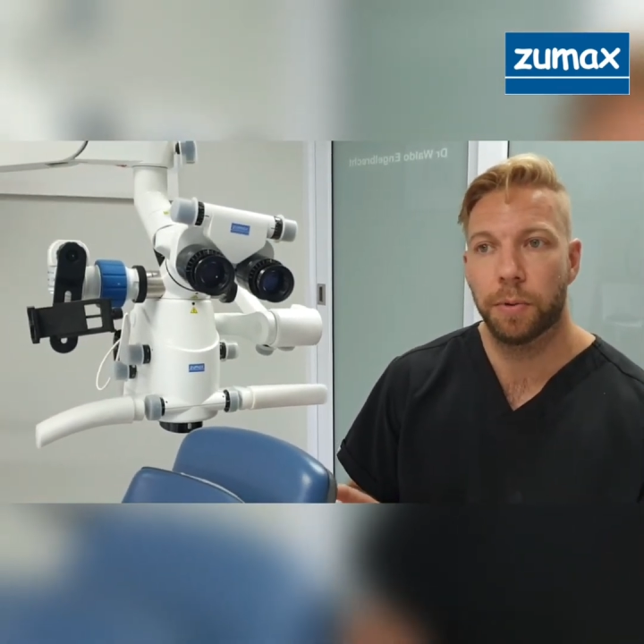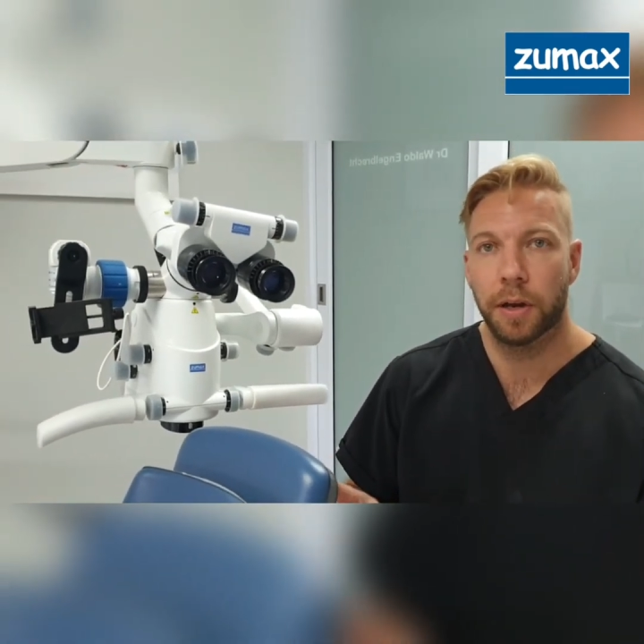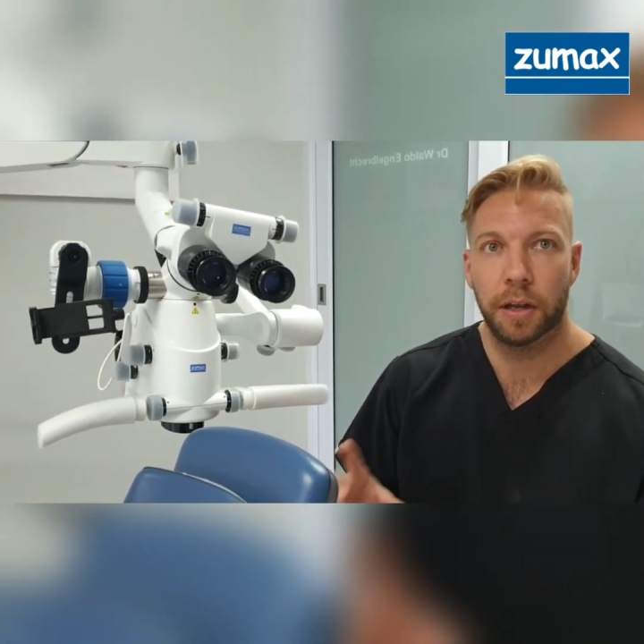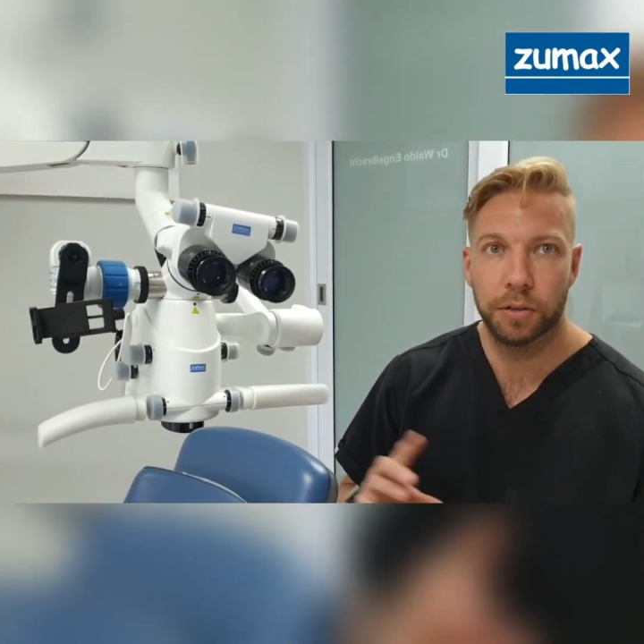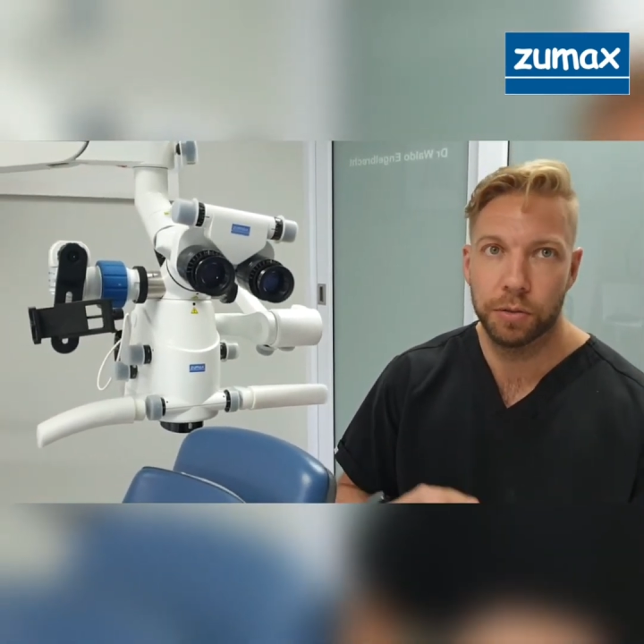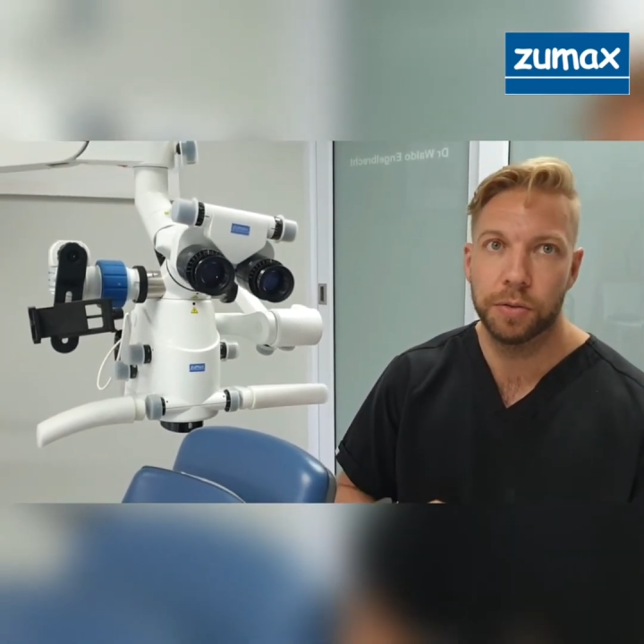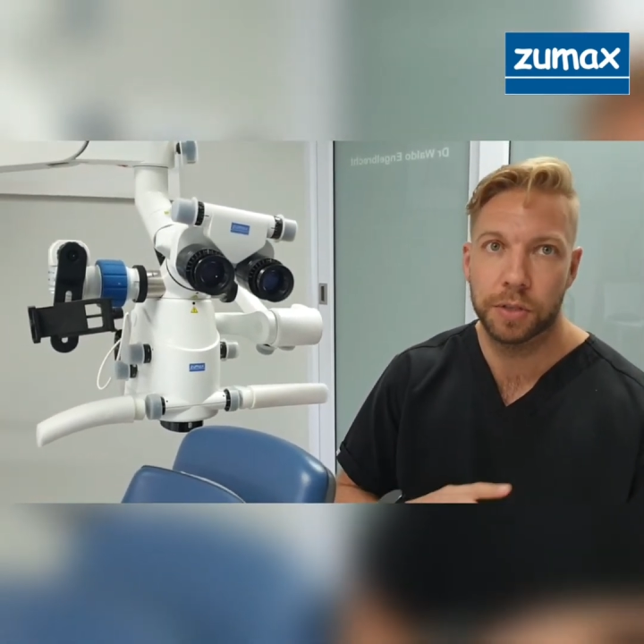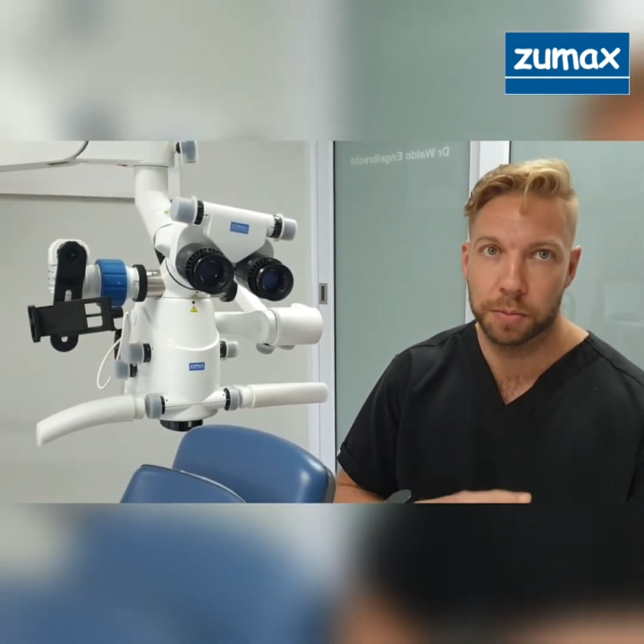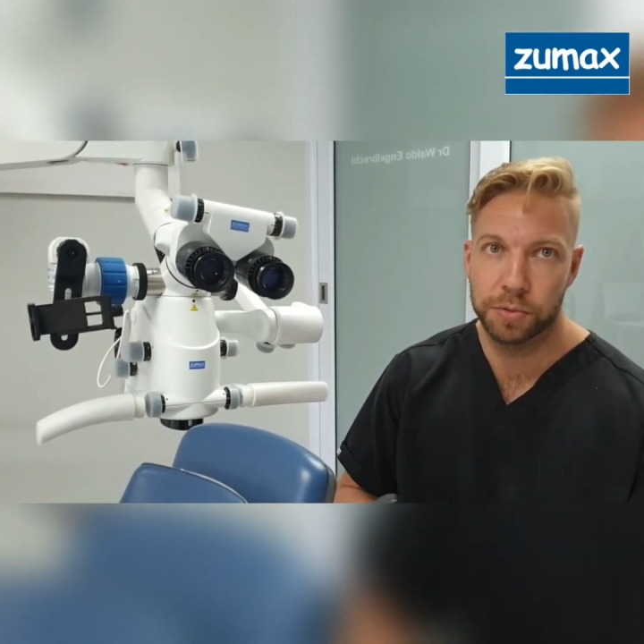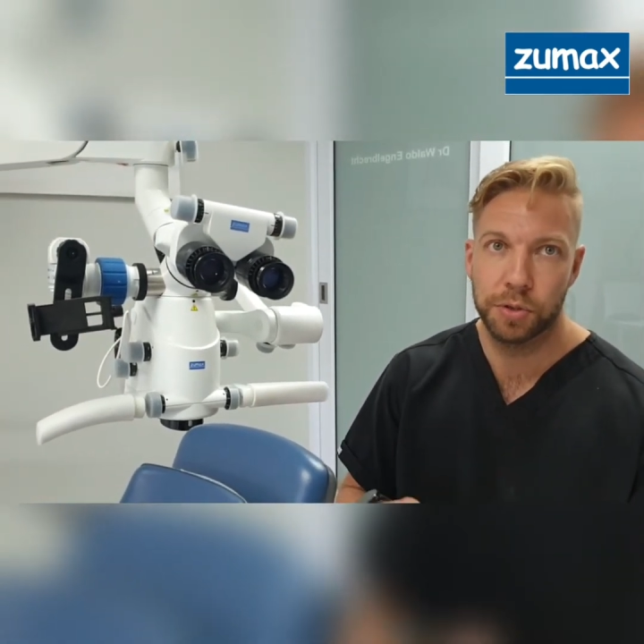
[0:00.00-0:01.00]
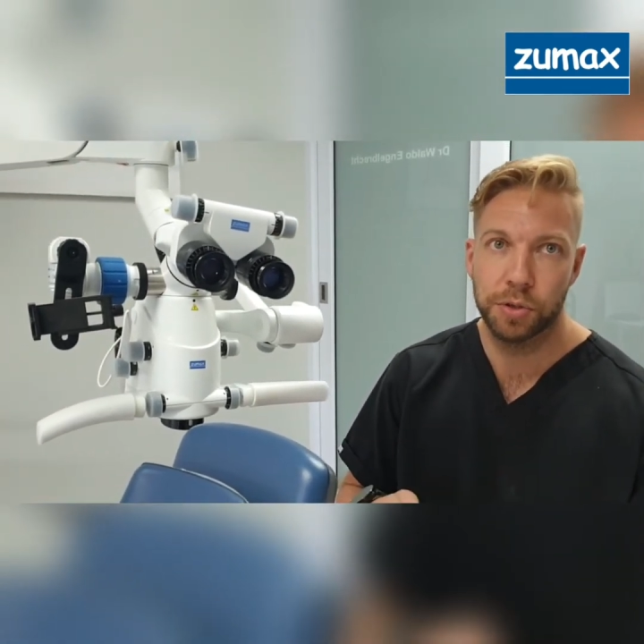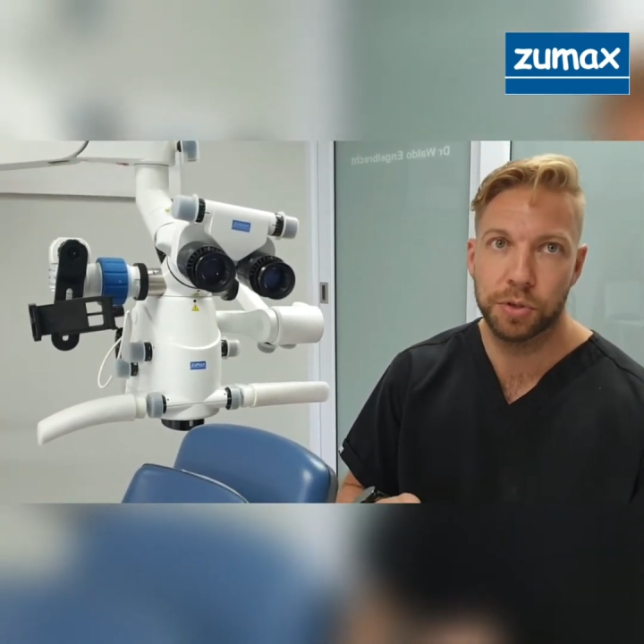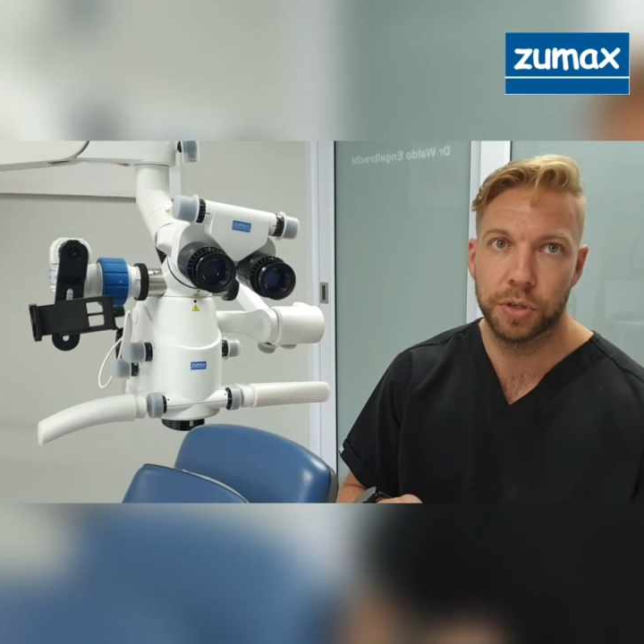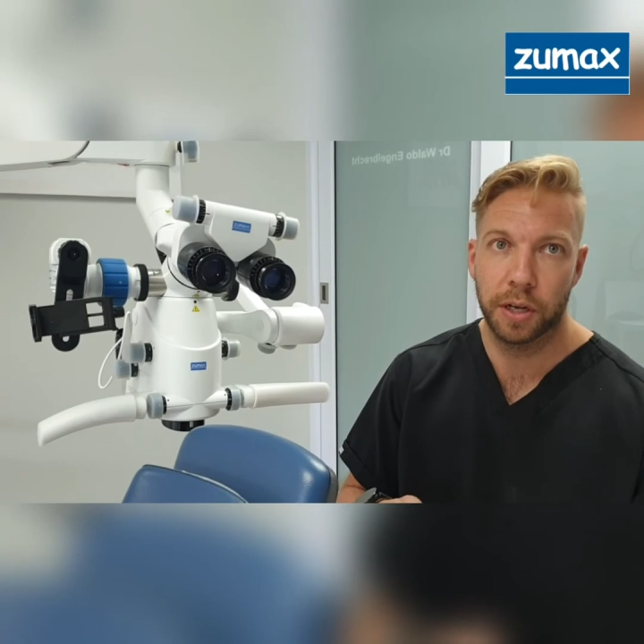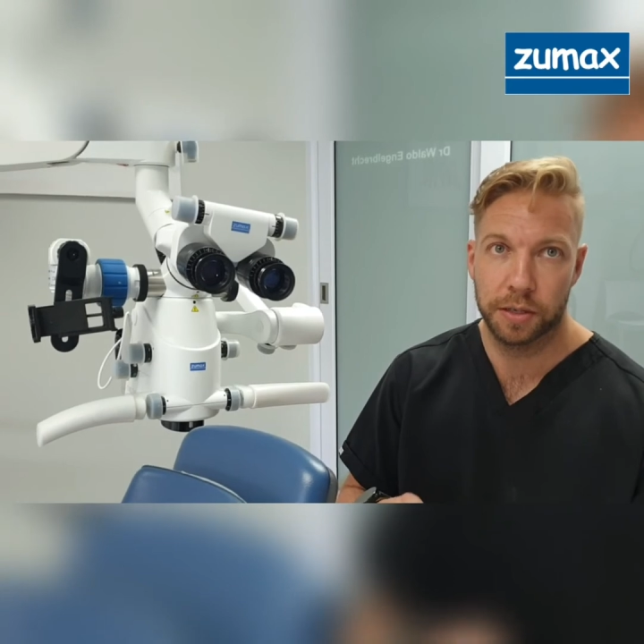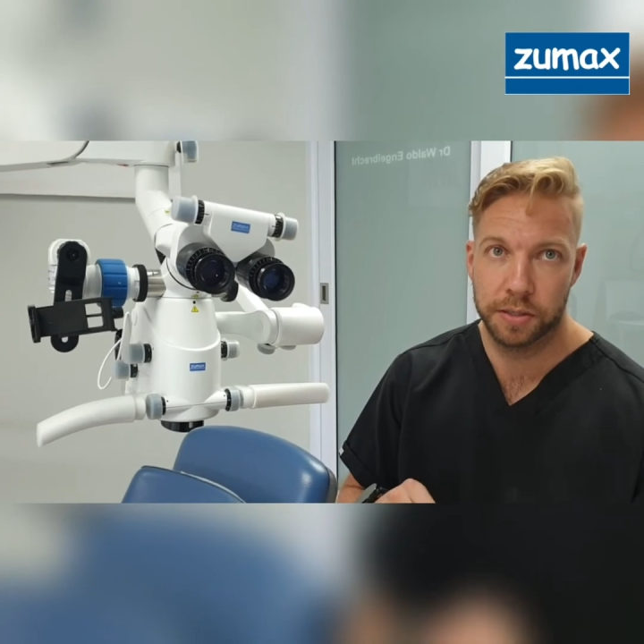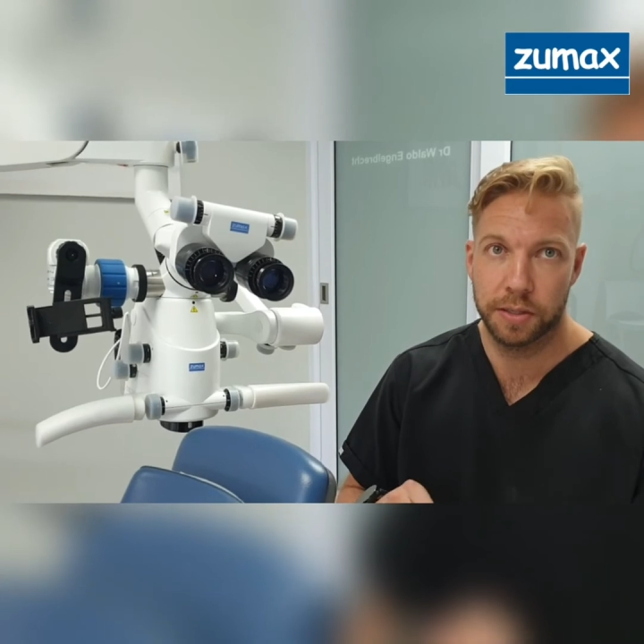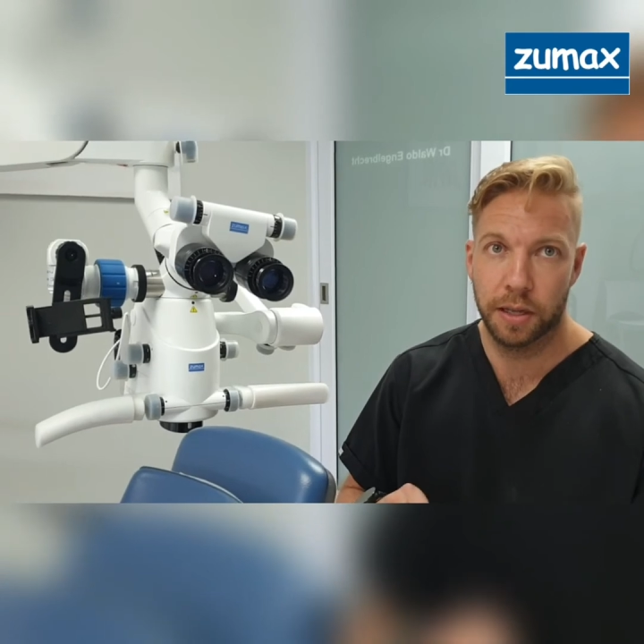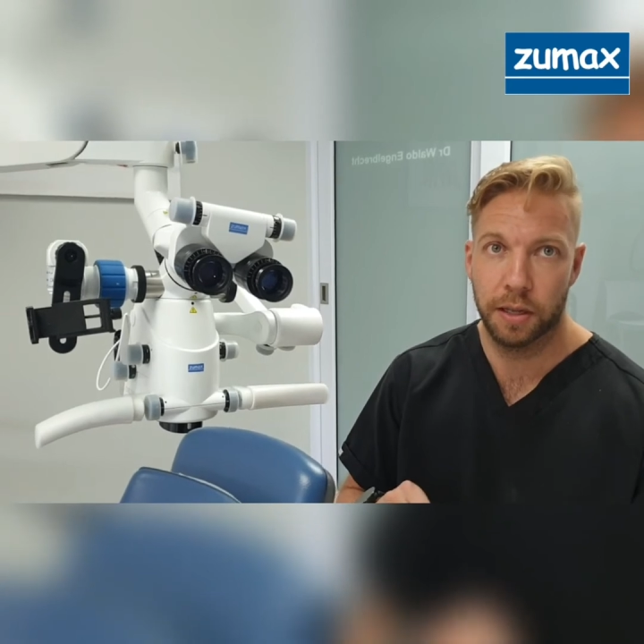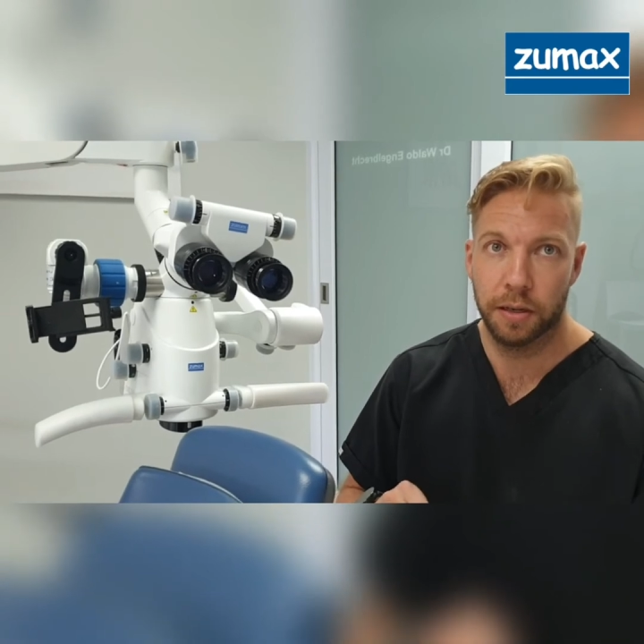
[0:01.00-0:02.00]
when I do some surgery, I
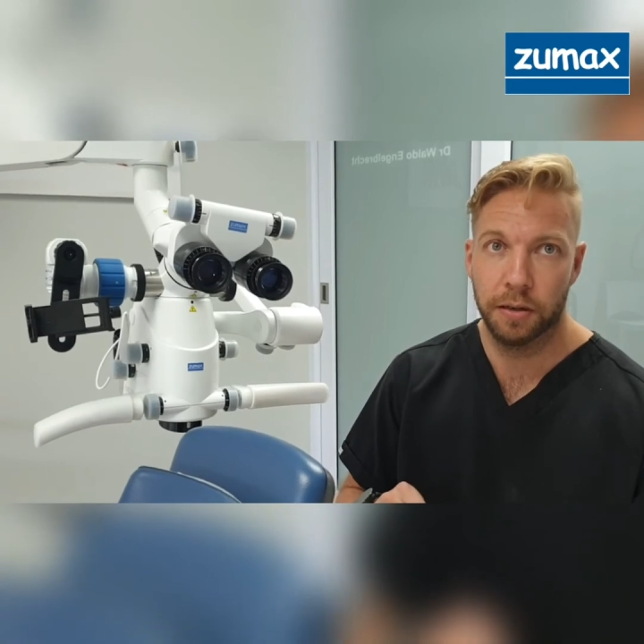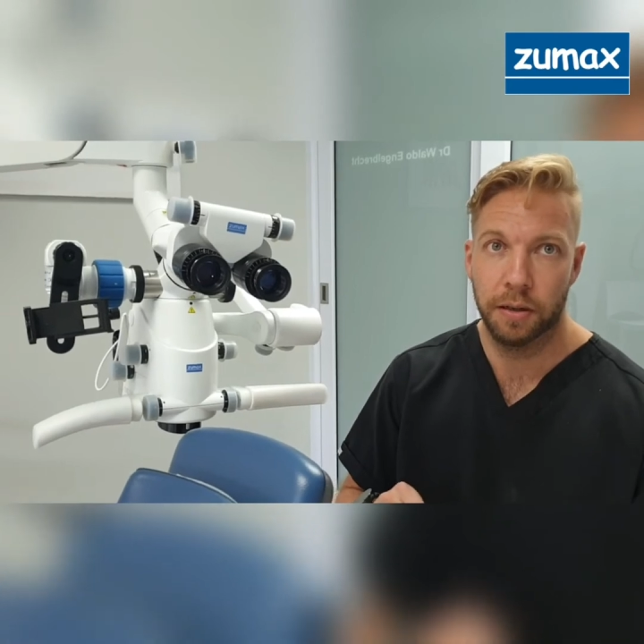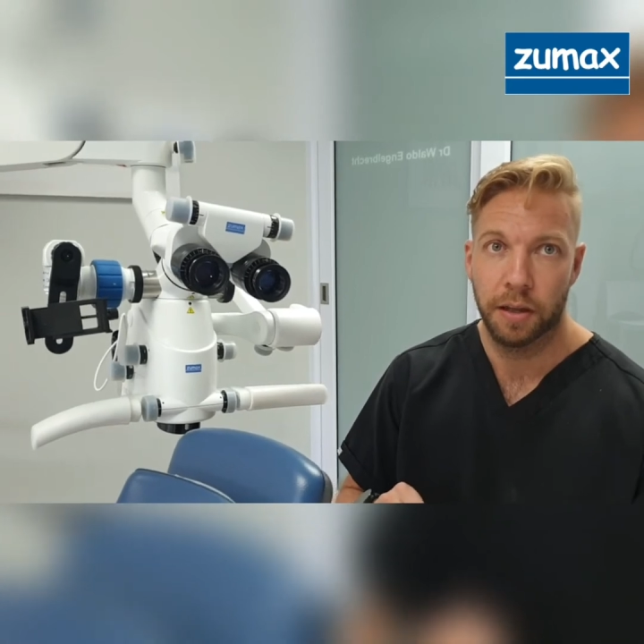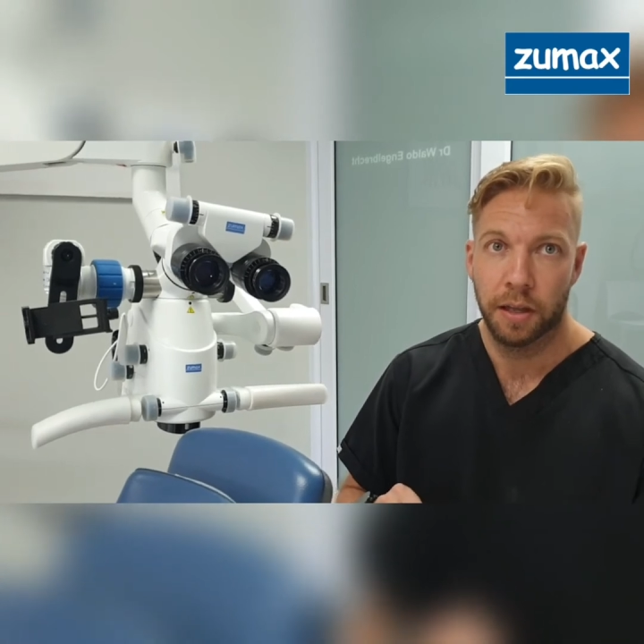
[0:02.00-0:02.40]
stand